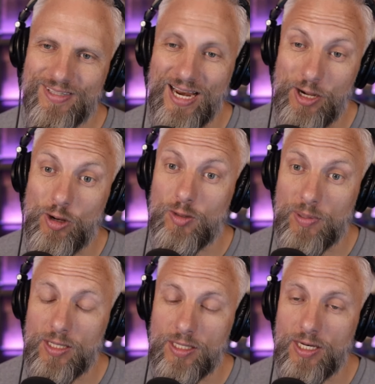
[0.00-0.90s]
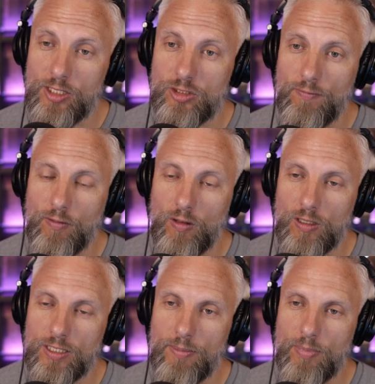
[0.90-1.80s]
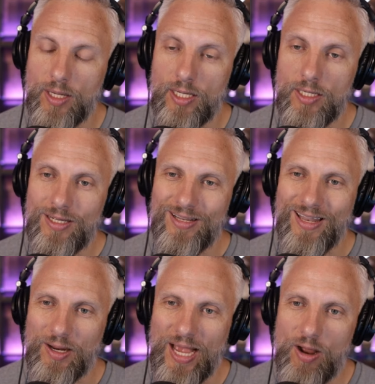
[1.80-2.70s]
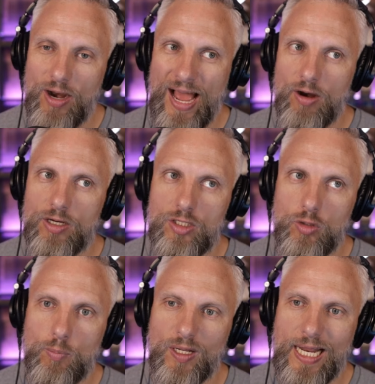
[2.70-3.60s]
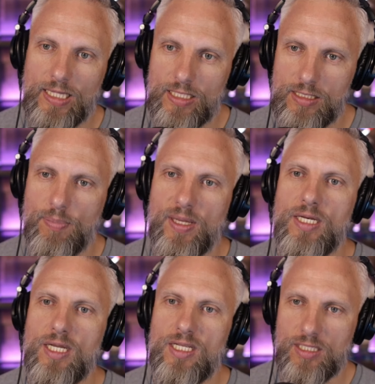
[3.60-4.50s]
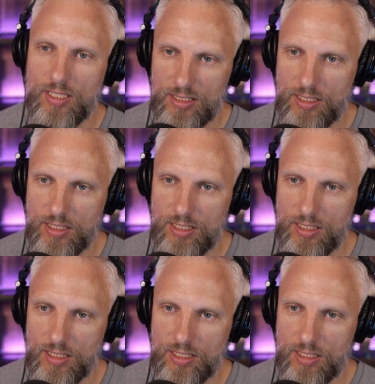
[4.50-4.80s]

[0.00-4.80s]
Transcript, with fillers: I know you've been in the industry for a long time, but like, how, how did you build out these opinions and this